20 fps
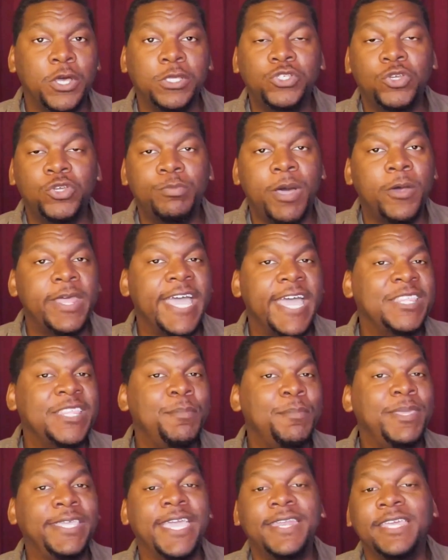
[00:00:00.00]
you about at the
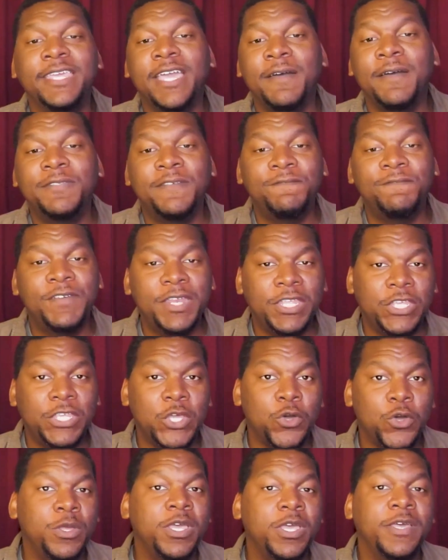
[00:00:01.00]
beginning of the
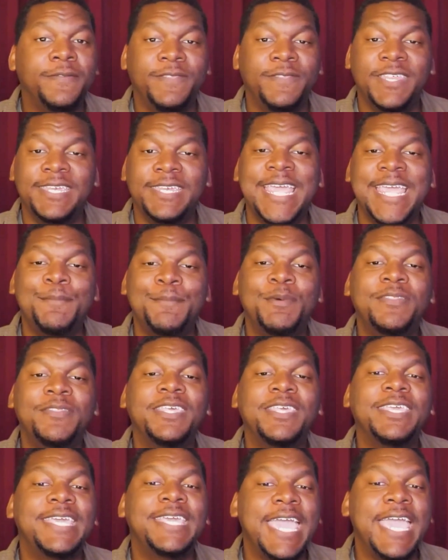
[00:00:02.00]
video, the name of
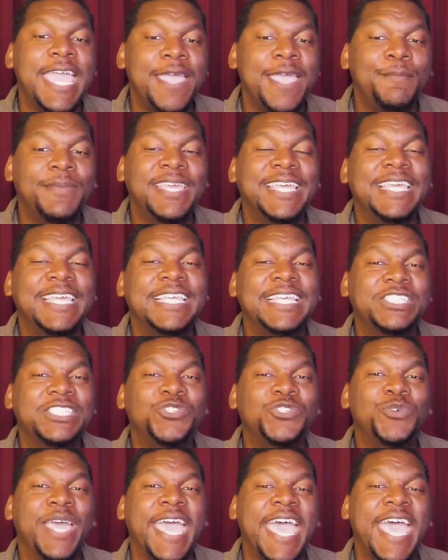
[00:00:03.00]
the game is
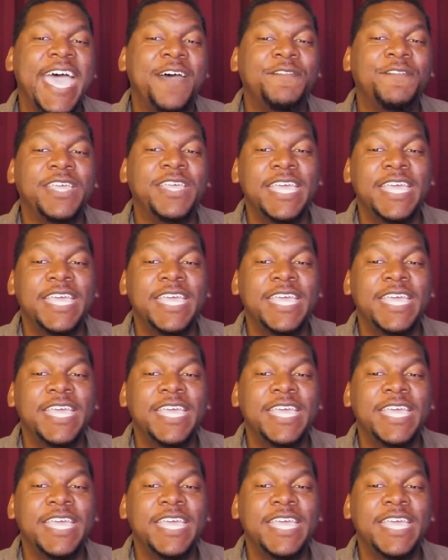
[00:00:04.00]
to have